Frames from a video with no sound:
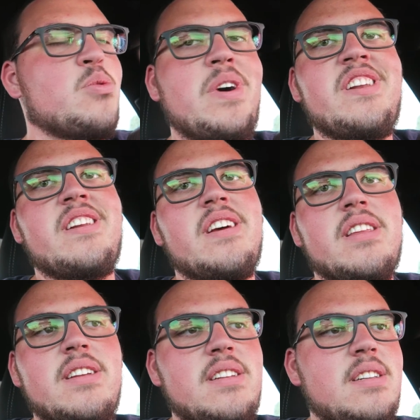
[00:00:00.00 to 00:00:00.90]
sweating to
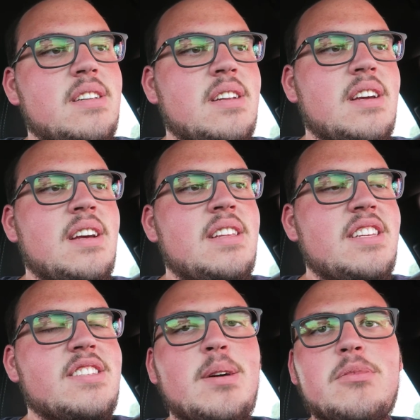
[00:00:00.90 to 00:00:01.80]
death.
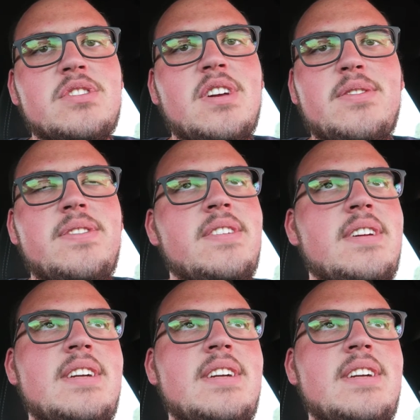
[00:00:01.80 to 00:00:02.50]
This summer stuff